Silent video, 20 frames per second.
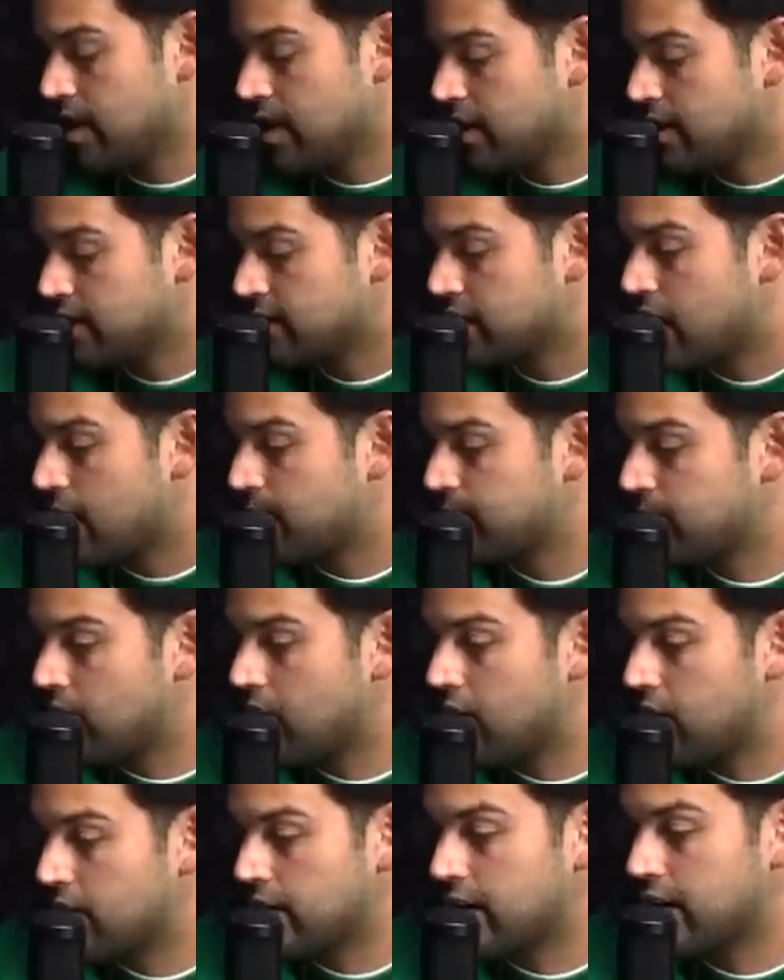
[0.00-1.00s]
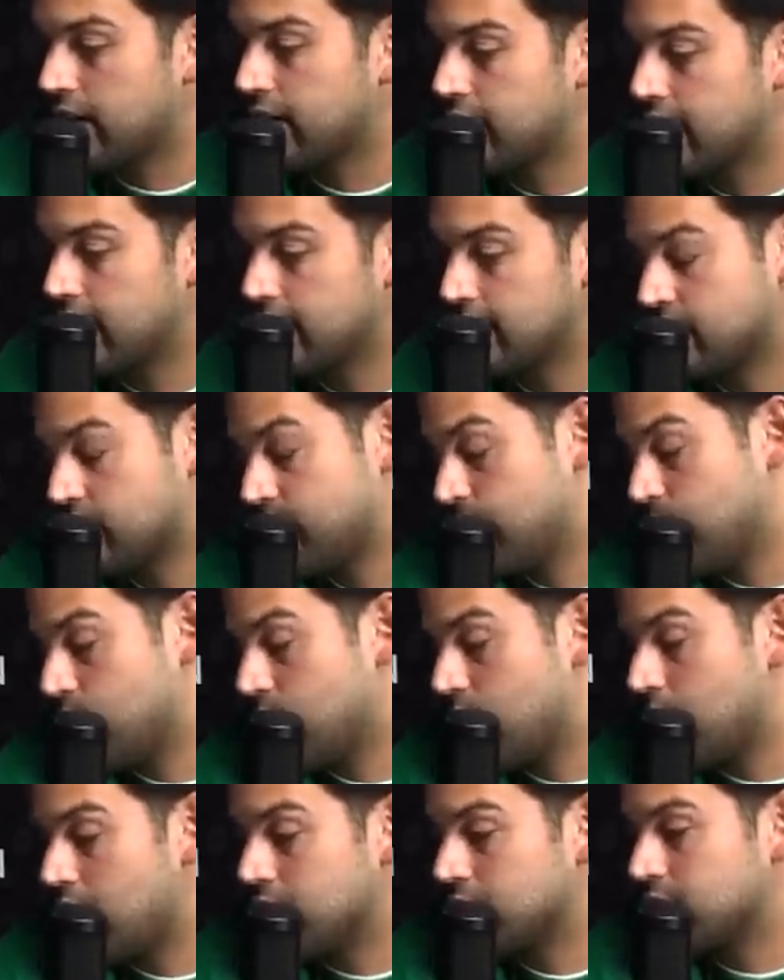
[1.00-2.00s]
top dog in, in
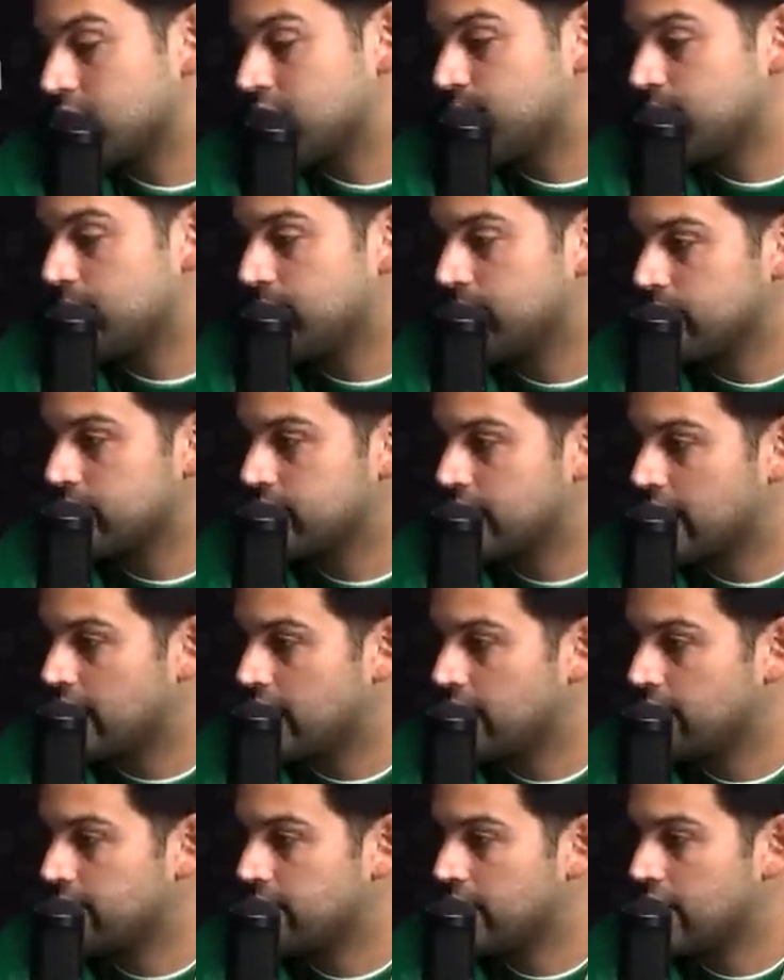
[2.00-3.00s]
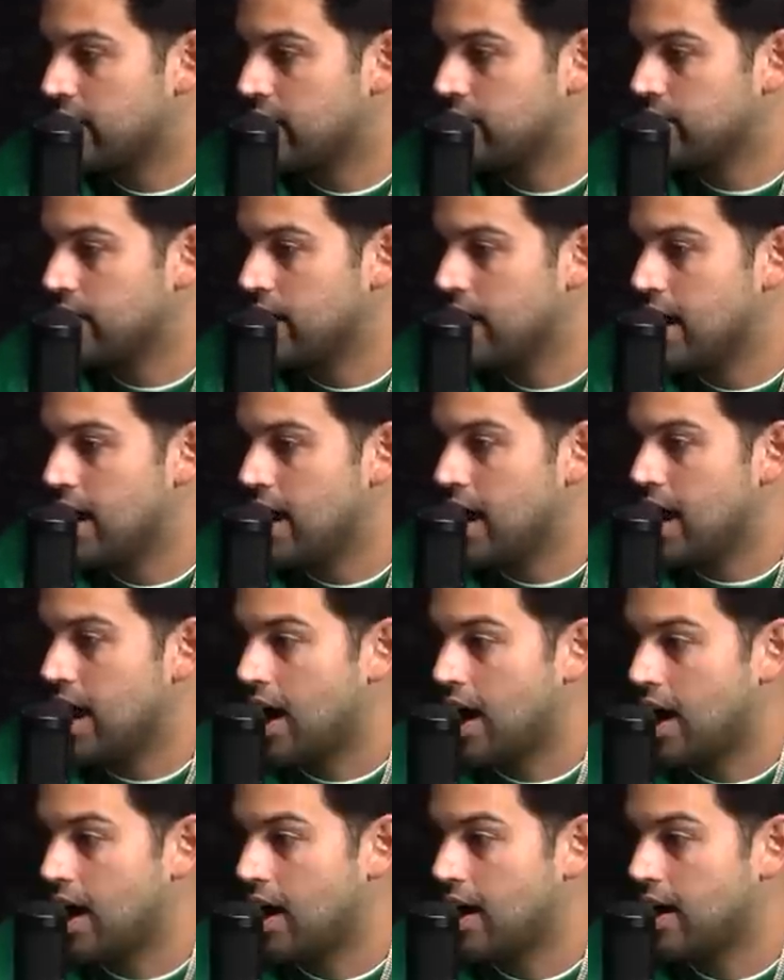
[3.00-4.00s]
well, I'll just speak for skating for now,
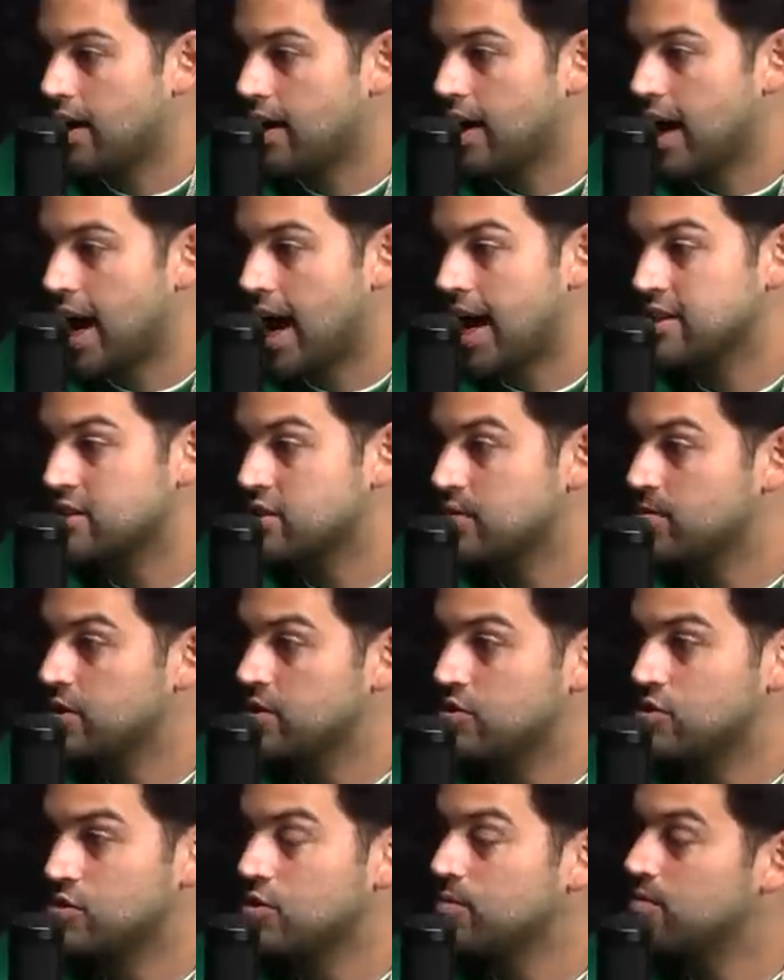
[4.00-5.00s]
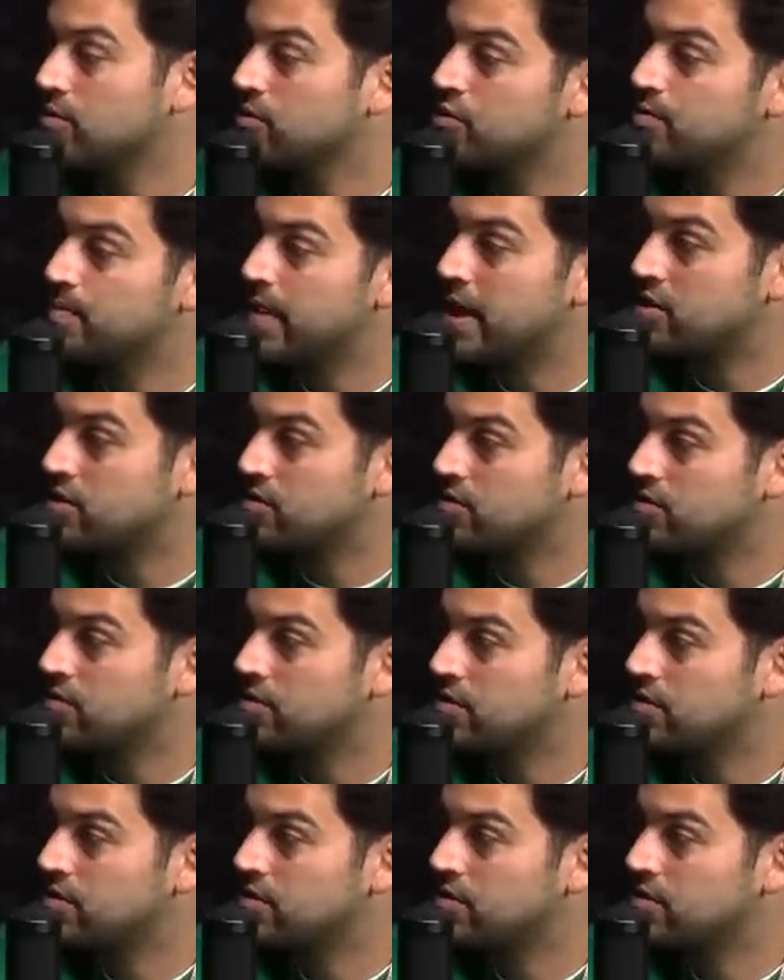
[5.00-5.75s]
has to be super special.